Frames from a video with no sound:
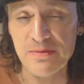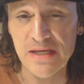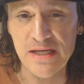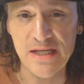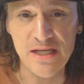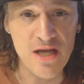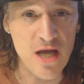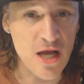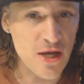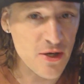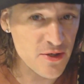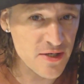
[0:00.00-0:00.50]

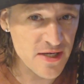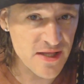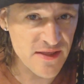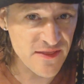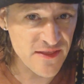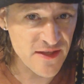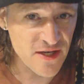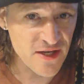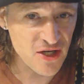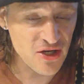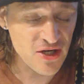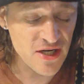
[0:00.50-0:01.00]
mediocrity
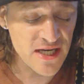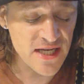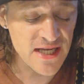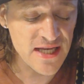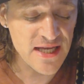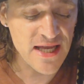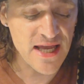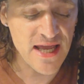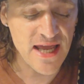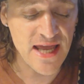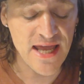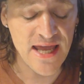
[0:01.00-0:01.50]

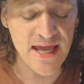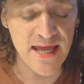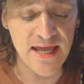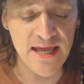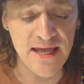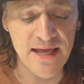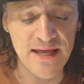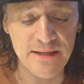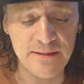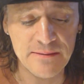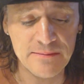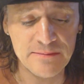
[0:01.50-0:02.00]
theory,
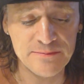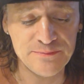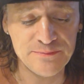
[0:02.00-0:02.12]
a